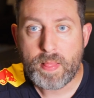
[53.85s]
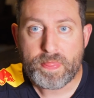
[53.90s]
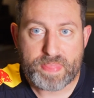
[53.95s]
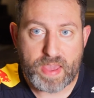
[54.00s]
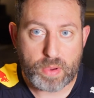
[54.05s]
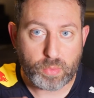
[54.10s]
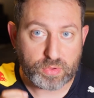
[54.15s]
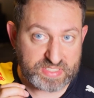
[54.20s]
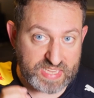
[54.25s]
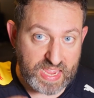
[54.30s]

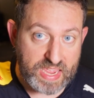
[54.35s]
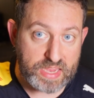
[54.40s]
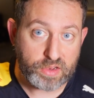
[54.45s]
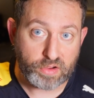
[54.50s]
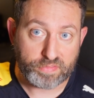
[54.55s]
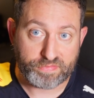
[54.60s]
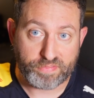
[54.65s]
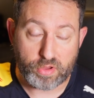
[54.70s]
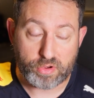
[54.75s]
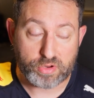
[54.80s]
that will take
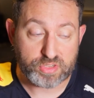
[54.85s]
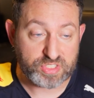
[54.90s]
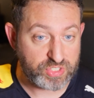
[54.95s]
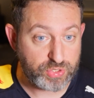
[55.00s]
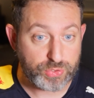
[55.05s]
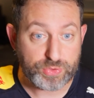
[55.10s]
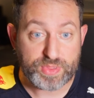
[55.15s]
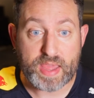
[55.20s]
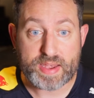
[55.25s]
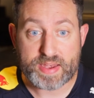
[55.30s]
your photos
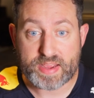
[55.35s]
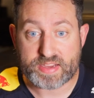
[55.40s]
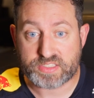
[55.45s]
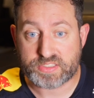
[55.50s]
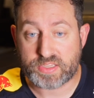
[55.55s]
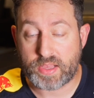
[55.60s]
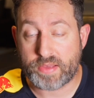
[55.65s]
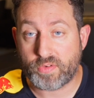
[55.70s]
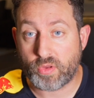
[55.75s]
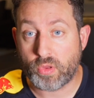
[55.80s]
to that
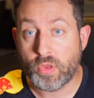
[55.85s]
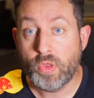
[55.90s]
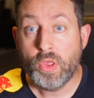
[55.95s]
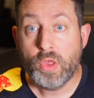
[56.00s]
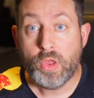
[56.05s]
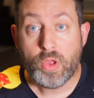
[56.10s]
next level.